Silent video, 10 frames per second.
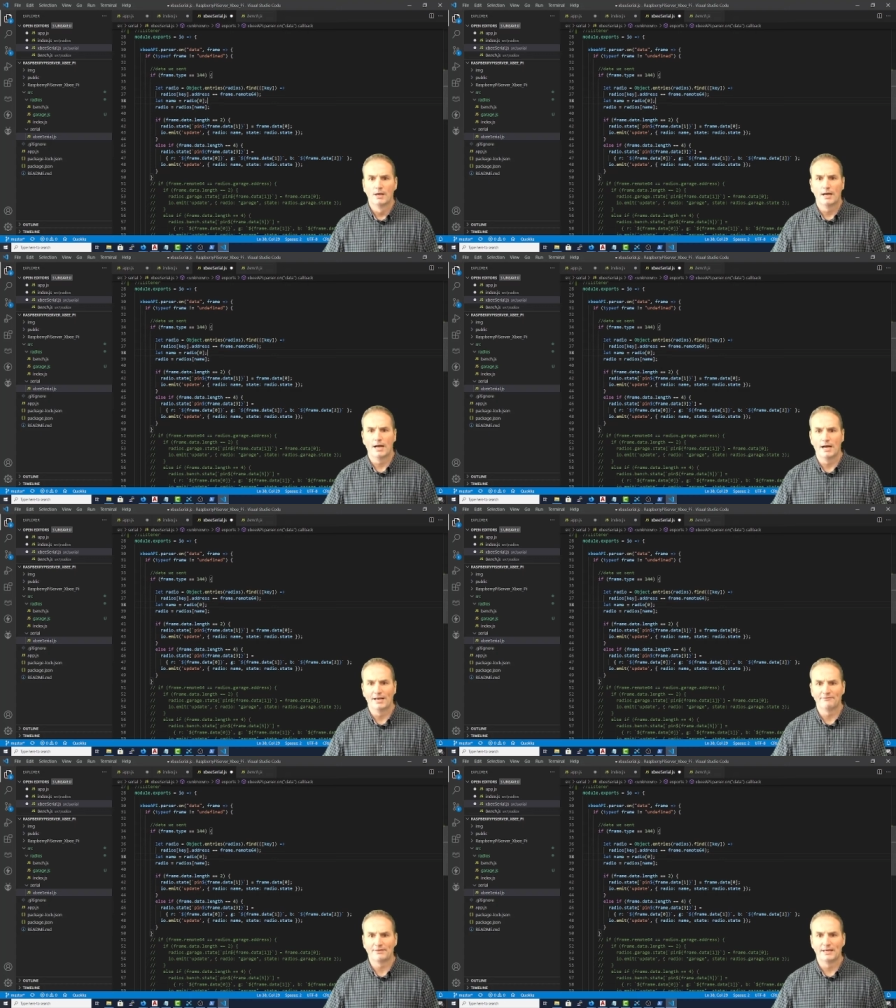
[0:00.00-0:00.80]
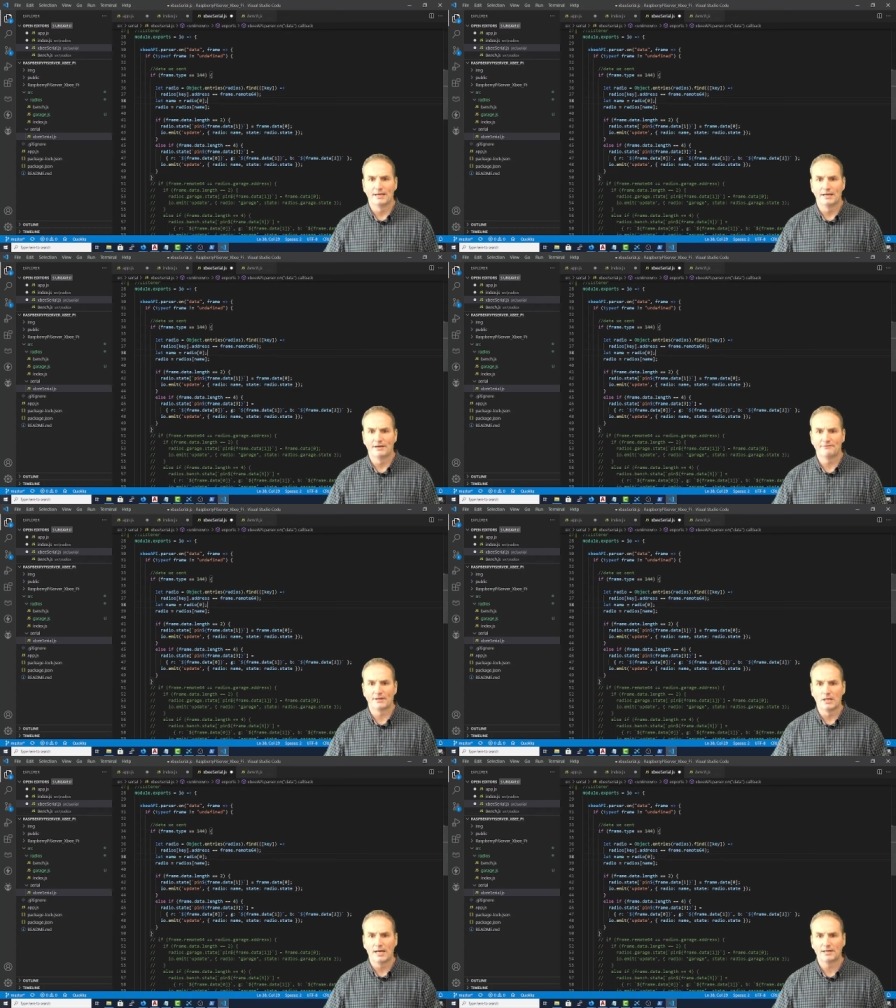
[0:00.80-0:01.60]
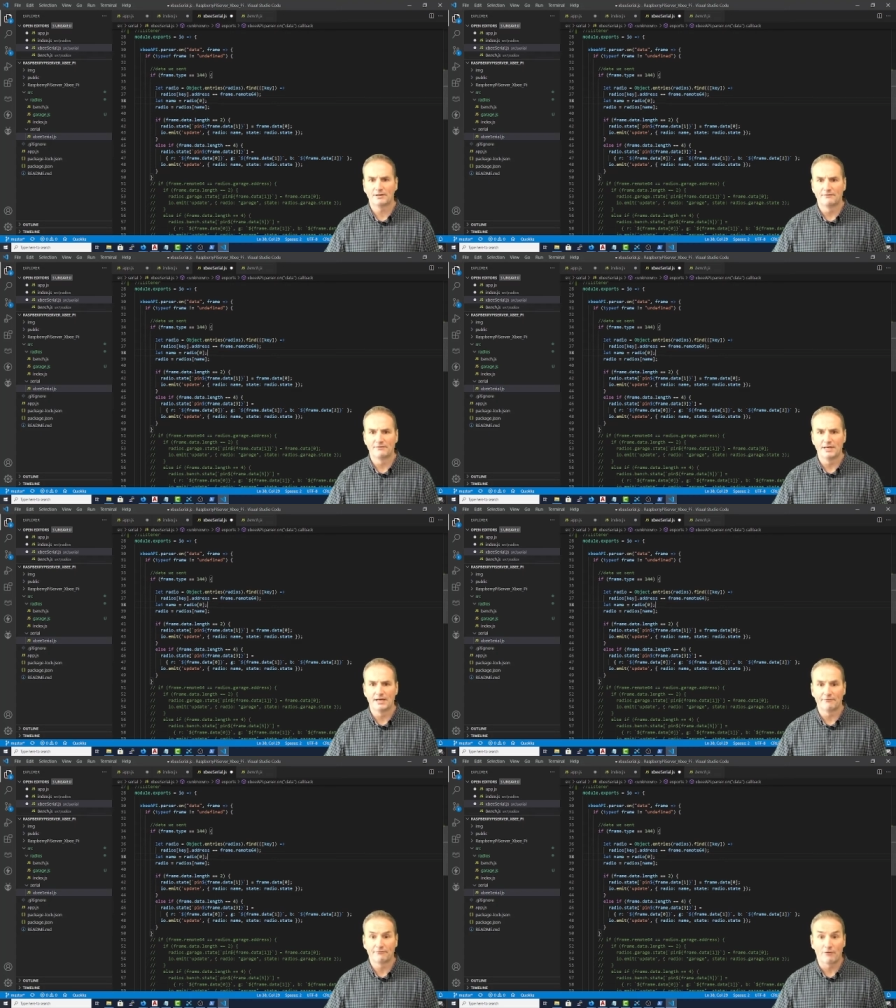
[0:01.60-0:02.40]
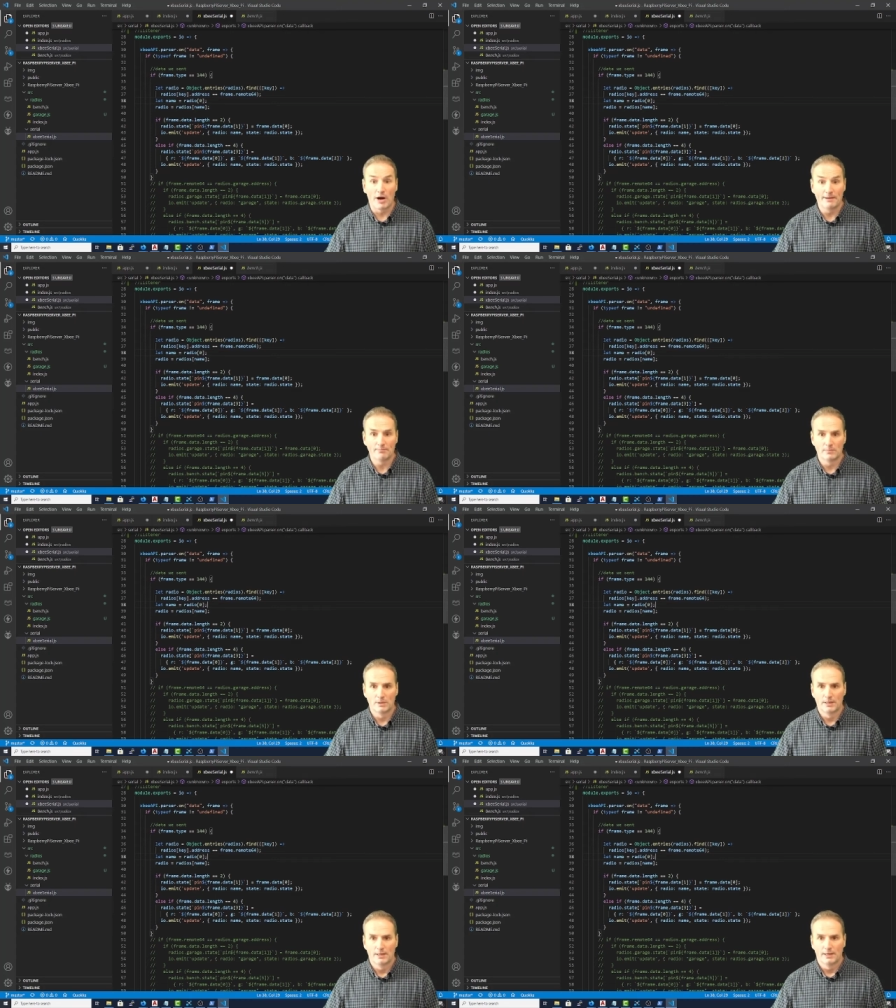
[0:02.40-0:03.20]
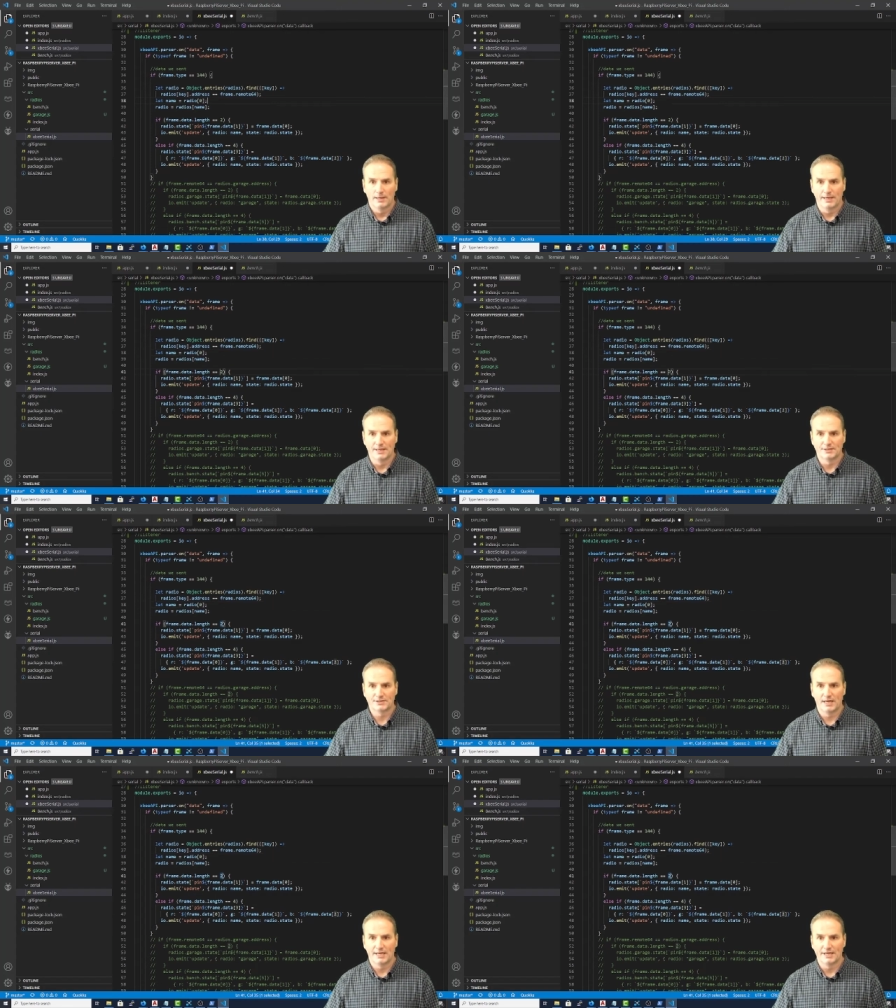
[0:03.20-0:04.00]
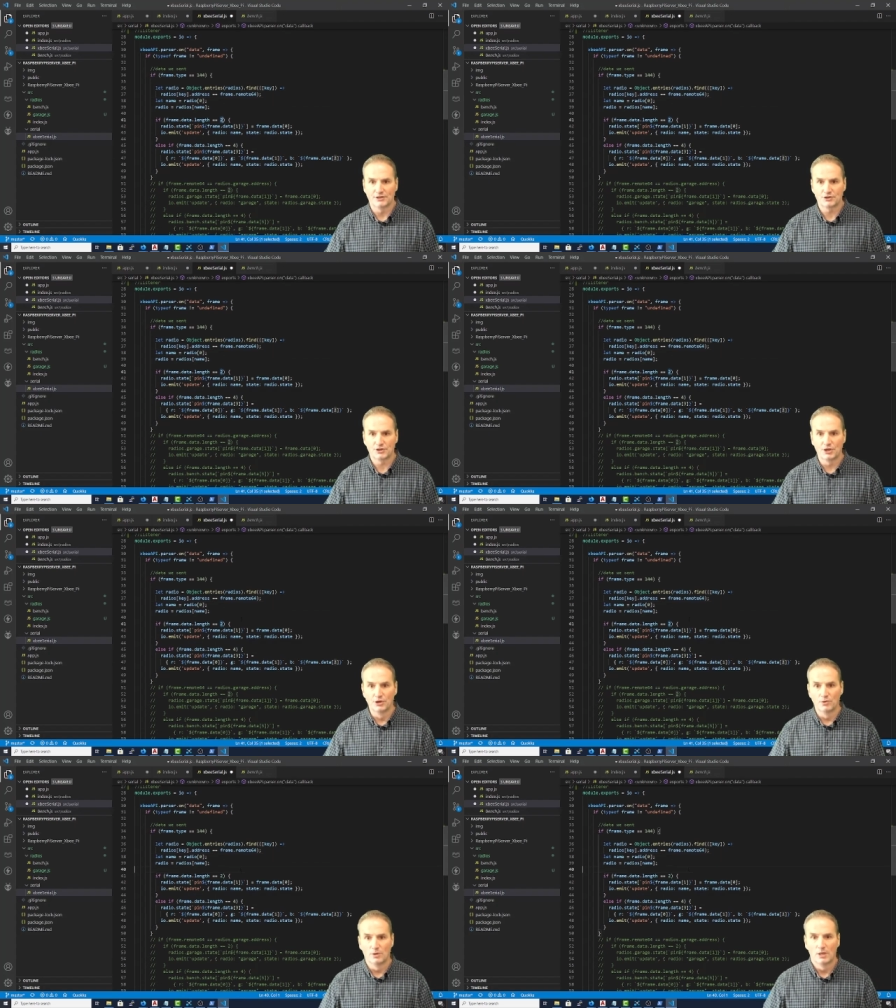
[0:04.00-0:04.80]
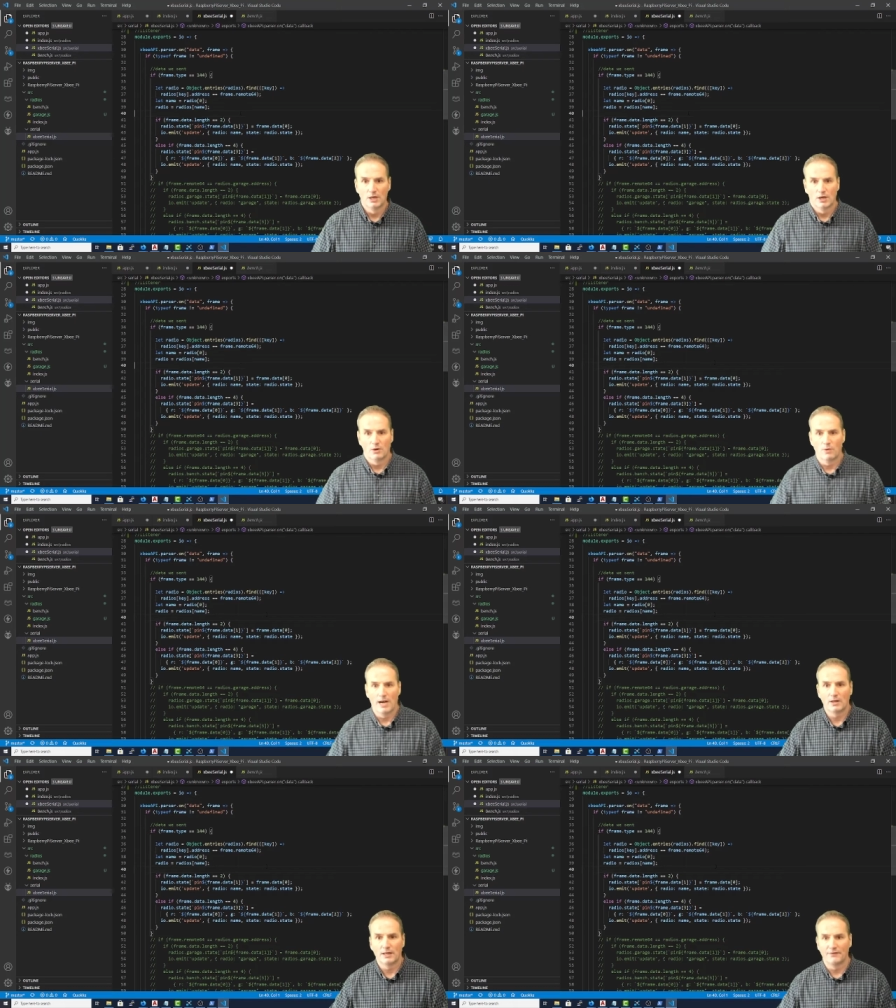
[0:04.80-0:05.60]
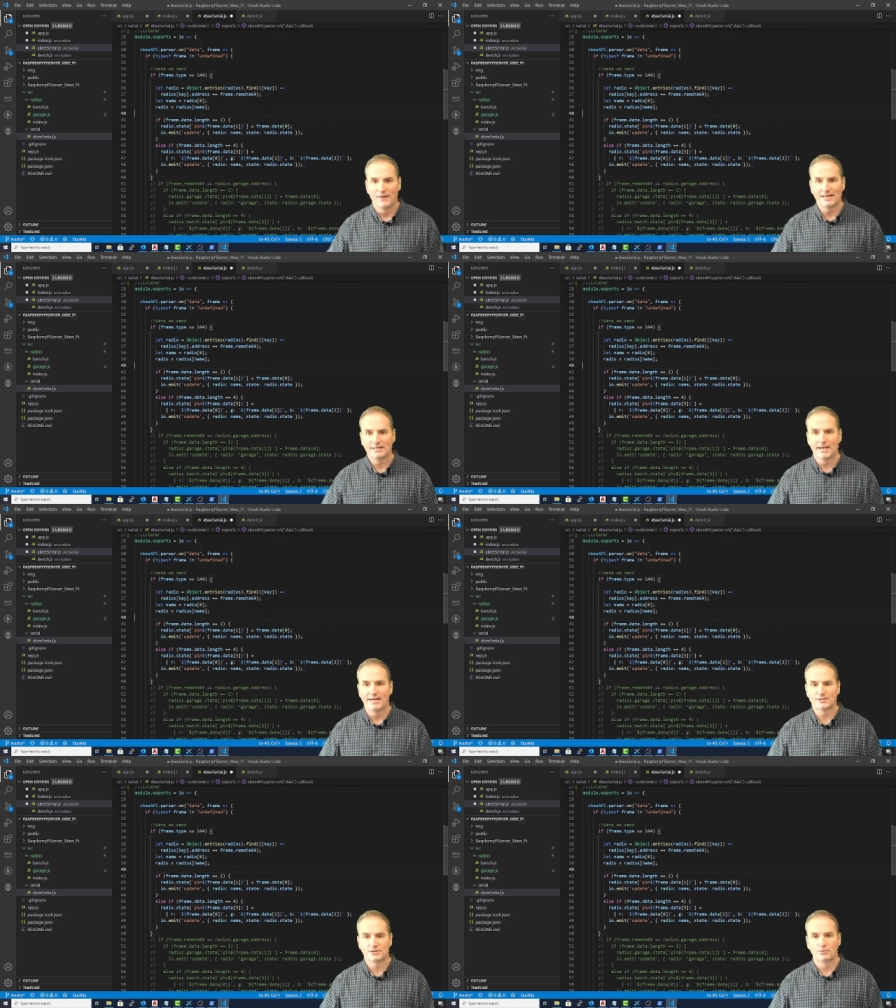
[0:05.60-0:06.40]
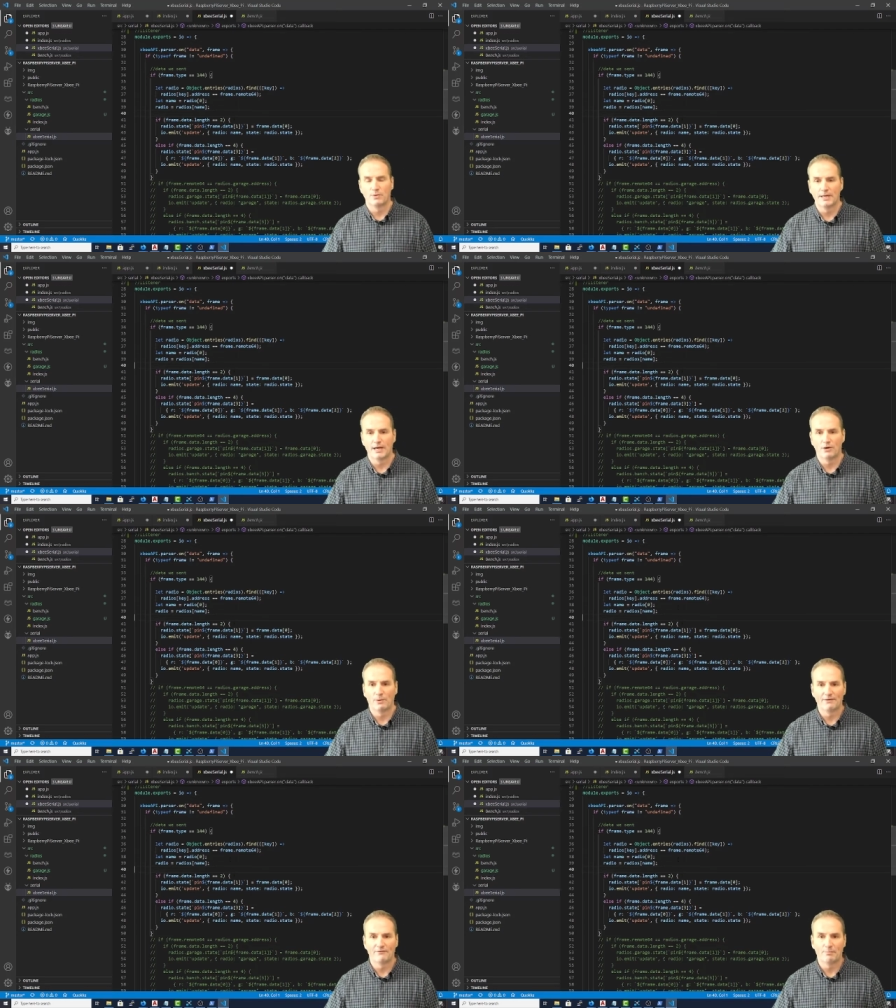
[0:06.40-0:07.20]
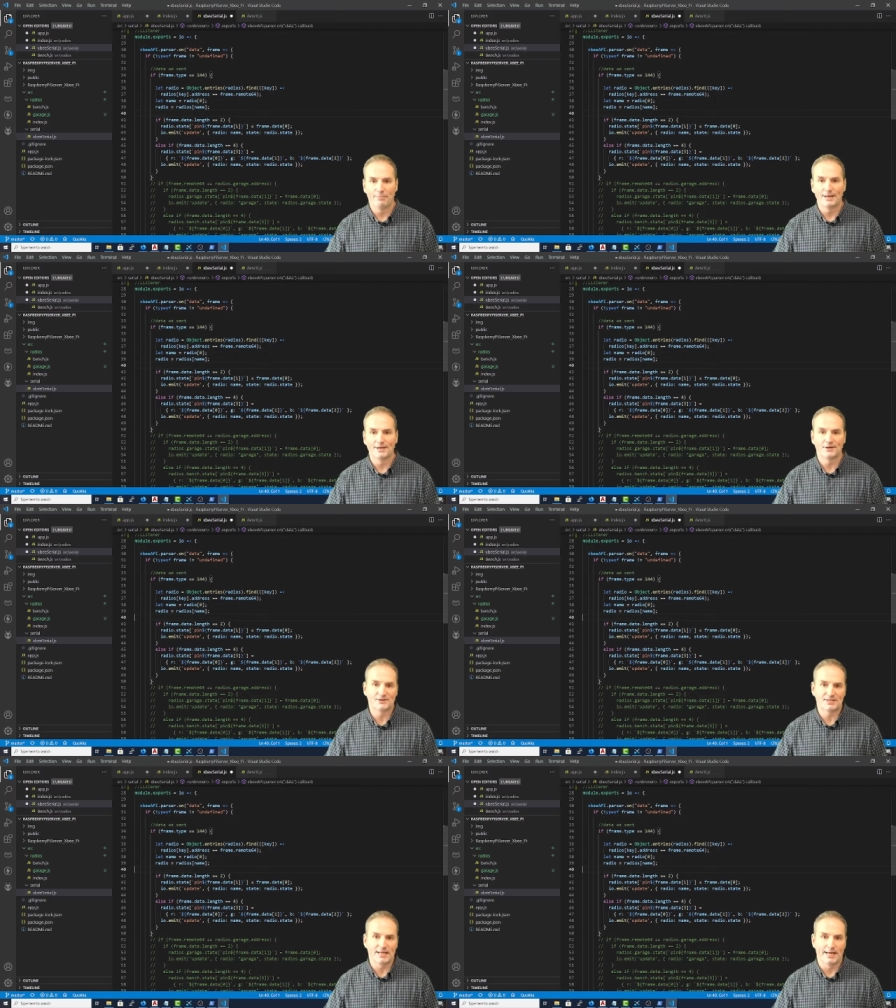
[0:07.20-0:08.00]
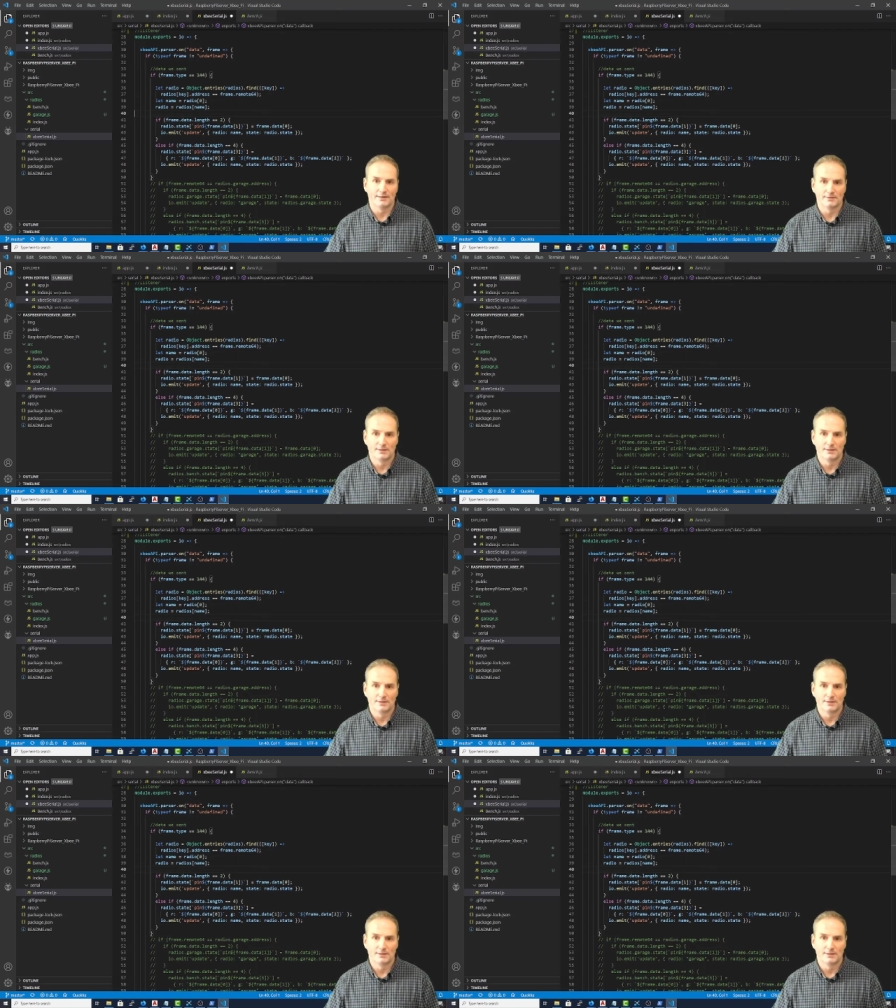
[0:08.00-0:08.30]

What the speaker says: if the length of the frame is 2, well, in that case we have a pin and a state,